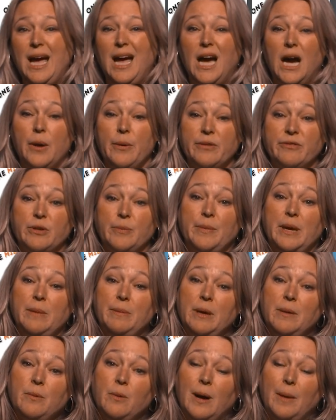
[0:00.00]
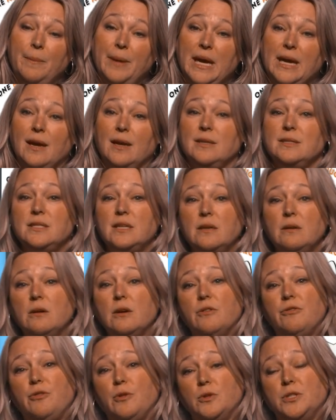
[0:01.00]
However, maybe while making dinner or
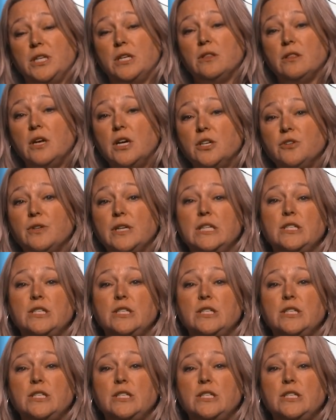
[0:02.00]
folding laundry,